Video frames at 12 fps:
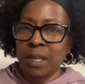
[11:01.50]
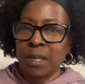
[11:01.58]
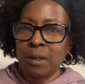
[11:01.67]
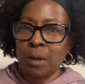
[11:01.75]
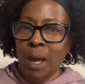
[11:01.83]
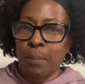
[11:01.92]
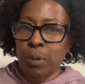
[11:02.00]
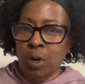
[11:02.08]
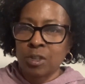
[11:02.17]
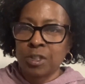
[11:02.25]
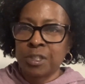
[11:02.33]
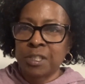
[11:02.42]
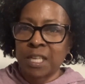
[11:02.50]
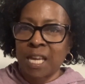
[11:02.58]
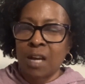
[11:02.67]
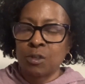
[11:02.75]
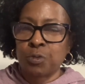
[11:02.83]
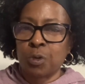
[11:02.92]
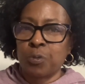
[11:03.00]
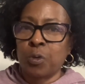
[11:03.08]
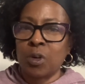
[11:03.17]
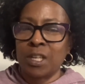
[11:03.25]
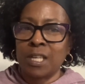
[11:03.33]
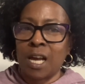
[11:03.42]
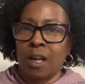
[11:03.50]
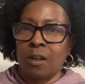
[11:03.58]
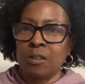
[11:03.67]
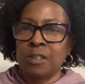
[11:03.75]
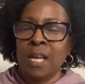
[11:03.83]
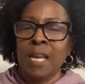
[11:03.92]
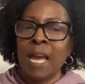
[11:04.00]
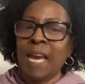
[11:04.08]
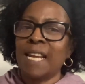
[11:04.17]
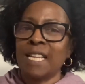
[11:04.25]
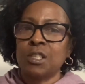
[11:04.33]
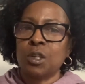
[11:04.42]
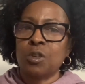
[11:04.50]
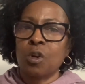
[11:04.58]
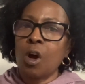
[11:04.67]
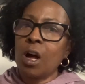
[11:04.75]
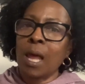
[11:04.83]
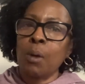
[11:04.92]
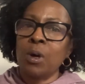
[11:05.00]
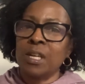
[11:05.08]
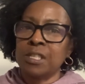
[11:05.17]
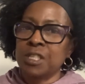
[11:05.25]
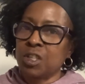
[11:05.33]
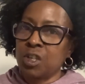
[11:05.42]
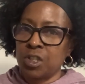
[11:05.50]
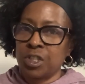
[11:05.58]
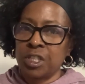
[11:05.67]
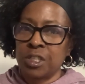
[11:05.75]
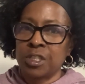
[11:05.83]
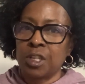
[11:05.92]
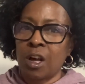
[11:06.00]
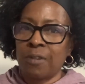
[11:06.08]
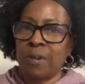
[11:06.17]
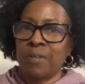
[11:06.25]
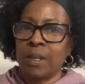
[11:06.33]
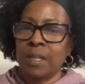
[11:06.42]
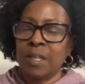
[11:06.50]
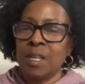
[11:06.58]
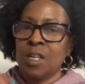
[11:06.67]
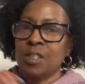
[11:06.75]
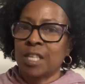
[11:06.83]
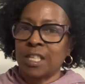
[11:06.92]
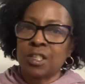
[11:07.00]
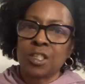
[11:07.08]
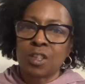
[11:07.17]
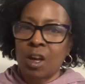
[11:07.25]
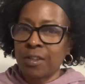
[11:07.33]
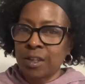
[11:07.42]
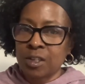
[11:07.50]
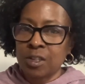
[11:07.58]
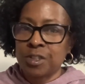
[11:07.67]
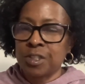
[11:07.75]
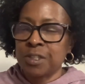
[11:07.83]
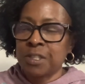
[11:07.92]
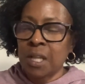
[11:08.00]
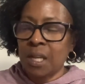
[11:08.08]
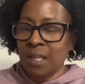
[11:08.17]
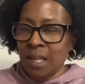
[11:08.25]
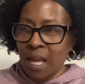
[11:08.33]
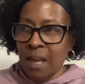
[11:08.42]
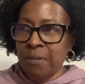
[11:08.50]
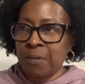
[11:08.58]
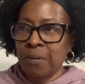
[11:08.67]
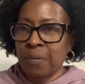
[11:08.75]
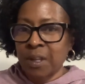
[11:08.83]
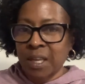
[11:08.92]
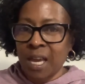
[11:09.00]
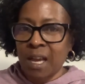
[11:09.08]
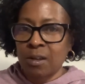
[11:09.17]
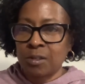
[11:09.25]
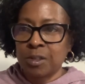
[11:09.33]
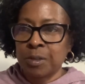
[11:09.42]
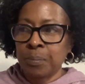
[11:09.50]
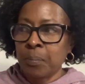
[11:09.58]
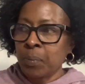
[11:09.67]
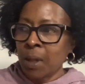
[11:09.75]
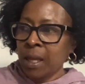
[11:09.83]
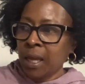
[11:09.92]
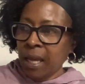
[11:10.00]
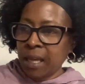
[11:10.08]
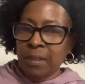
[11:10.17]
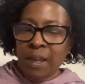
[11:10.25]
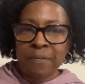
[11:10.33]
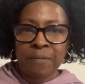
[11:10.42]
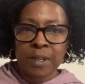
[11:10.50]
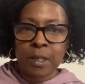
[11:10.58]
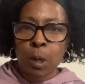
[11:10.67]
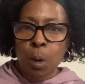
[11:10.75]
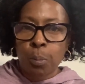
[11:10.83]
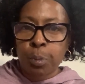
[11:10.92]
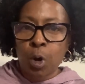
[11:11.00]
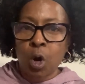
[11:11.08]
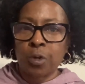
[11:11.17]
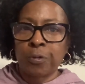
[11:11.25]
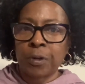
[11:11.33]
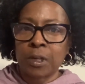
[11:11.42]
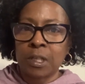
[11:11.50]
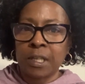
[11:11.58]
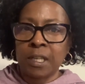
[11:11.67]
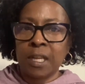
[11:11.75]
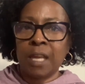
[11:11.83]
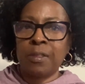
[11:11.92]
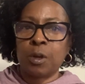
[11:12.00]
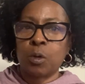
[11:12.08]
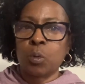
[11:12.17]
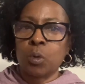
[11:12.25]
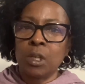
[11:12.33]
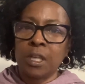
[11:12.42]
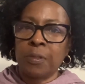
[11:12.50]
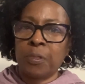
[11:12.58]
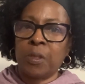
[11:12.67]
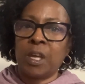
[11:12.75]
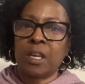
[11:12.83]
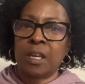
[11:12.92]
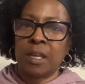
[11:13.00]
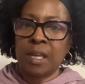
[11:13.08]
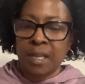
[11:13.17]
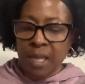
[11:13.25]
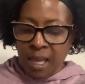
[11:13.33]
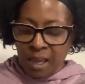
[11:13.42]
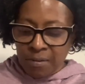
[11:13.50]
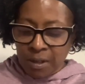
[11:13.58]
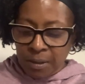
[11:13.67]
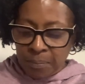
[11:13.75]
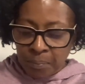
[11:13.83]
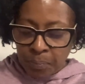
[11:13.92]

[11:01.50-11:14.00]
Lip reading: in, I purchased a couch for $40, and I told her all I want is the cushions off of it. So I took all the cushions, left the couch, and they fit perfectly, and they're really thick and heavy.